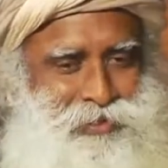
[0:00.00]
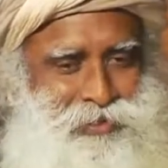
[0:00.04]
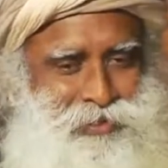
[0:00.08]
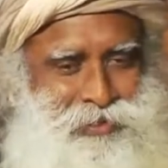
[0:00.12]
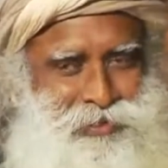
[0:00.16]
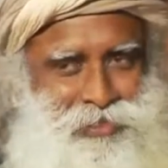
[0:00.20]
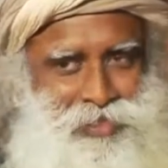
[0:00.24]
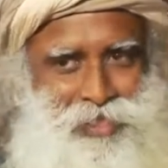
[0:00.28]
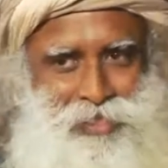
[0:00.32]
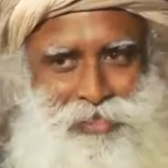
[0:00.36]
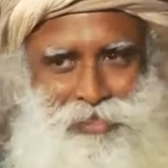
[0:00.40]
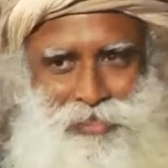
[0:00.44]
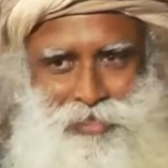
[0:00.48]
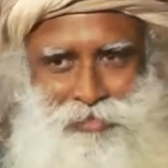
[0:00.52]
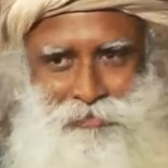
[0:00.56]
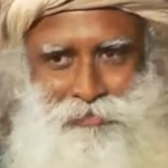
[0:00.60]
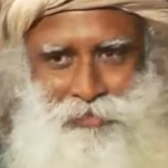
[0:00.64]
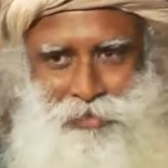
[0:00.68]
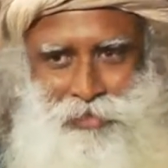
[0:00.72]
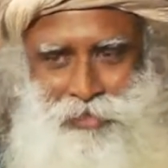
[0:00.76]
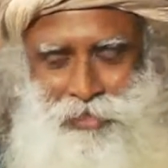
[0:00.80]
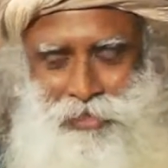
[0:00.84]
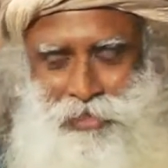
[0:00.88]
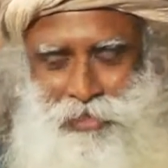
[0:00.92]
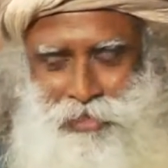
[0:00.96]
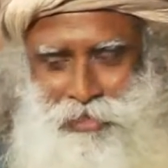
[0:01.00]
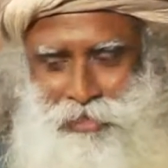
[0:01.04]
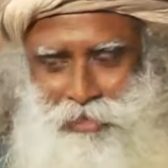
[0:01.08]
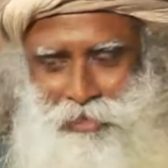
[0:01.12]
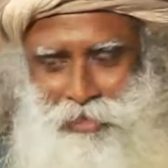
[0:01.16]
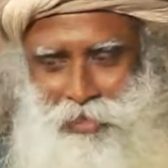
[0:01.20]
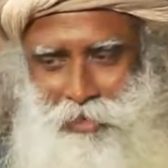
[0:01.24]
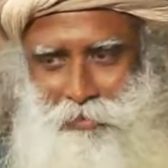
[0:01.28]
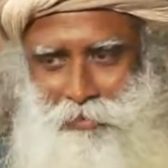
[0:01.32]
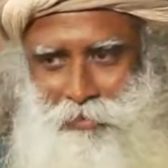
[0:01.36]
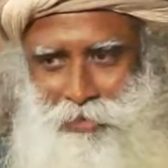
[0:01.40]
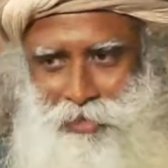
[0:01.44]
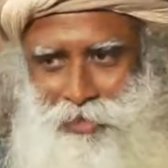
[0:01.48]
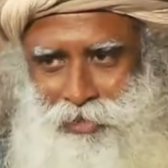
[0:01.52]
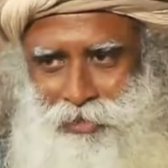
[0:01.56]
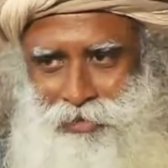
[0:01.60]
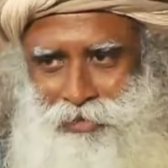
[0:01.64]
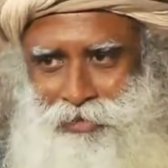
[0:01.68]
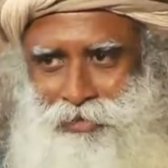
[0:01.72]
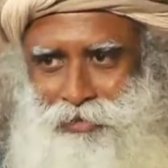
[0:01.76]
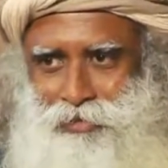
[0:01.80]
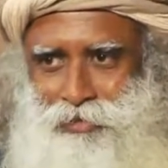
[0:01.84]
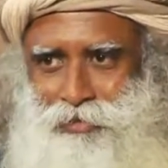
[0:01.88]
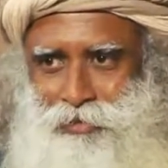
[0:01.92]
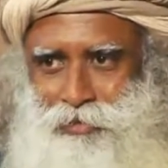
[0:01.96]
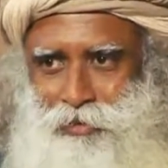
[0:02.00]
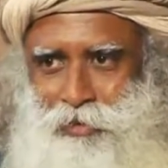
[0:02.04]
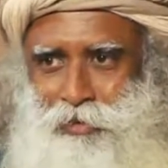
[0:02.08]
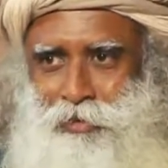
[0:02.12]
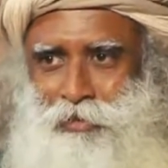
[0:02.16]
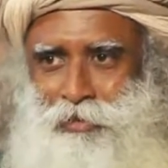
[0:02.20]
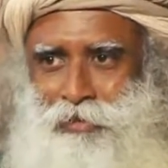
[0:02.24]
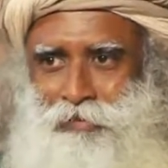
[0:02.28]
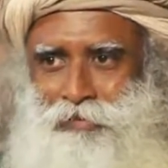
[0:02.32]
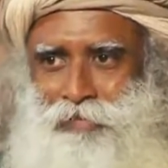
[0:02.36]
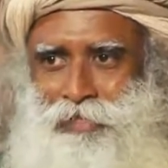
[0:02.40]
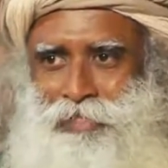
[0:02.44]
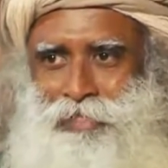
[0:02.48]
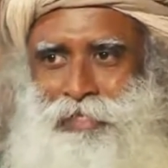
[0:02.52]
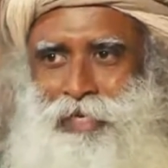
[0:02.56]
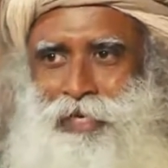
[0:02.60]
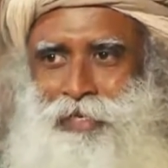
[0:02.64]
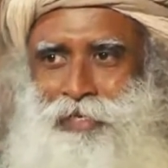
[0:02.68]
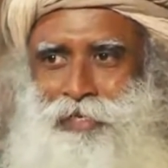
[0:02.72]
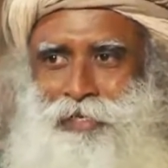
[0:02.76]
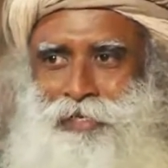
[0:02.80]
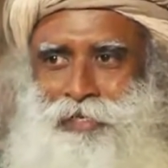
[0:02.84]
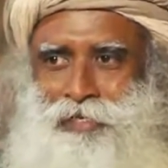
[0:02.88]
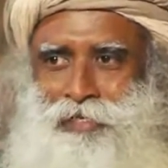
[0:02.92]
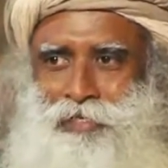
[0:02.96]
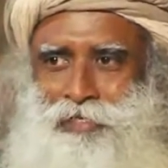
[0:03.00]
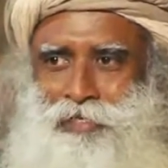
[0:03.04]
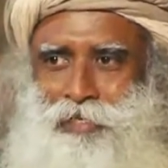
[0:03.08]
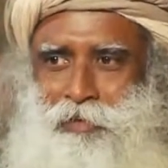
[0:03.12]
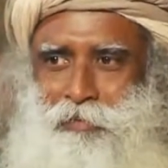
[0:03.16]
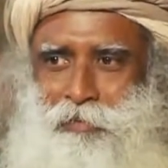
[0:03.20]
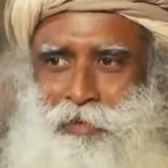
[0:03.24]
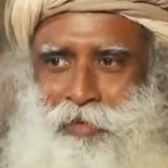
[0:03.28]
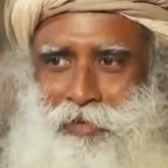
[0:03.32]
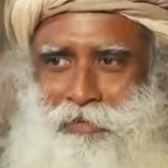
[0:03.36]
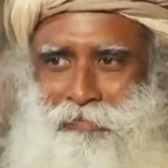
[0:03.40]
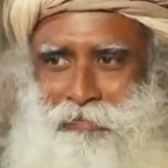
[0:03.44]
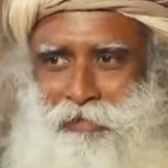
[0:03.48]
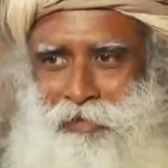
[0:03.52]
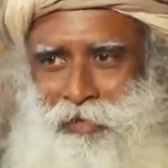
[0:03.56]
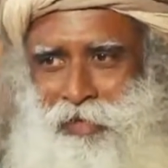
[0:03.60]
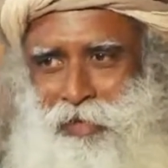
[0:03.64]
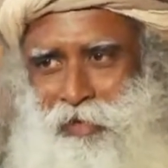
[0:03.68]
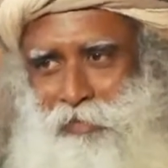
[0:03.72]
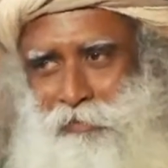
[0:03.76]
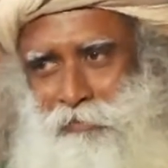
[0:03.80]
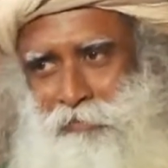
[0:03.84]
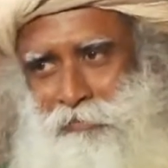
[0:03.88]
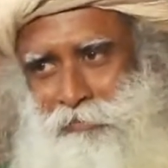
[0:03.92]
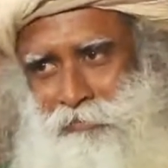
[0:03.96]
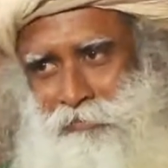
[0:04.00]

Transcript: Yes if it's yielding something, no if it's not yielding something for them.